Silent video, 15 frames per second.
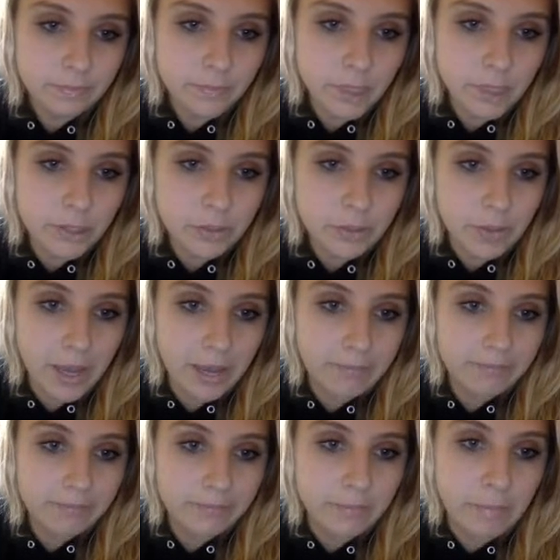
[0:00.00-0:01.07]

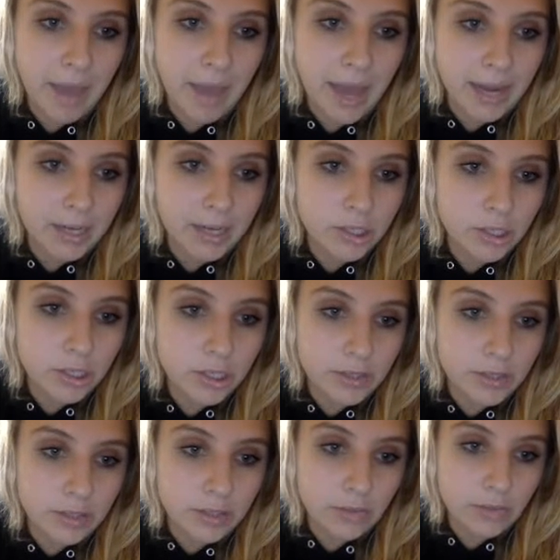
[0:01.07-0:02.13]
Domain, manage, this
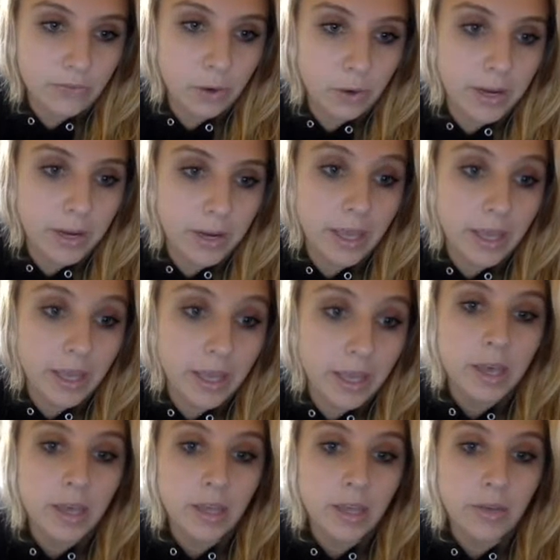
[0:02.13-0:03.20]
is the forwarding.
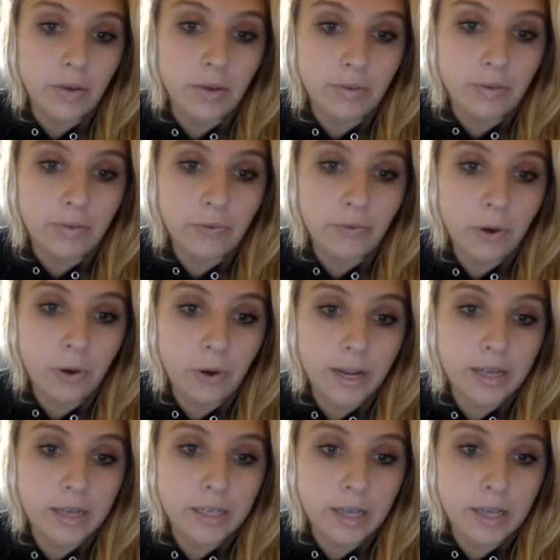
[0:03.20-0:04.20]
You can forward it.